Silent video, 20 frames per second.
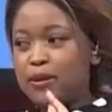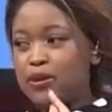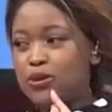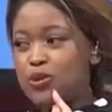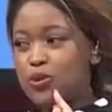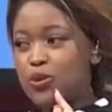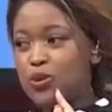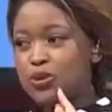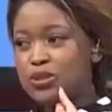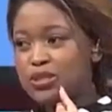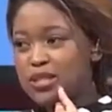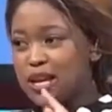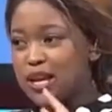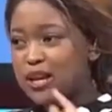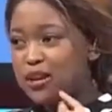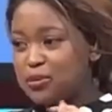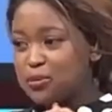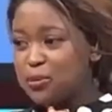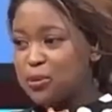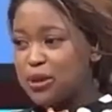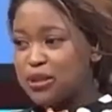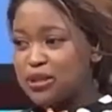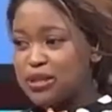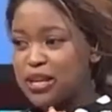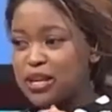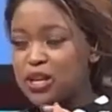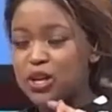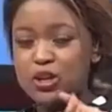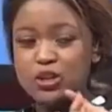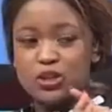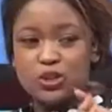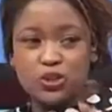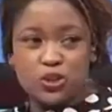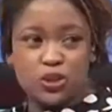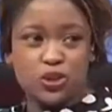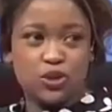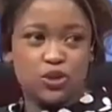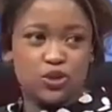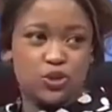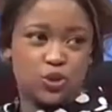Your second point that
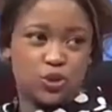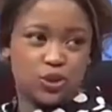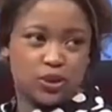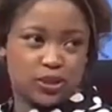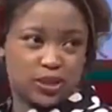concerns you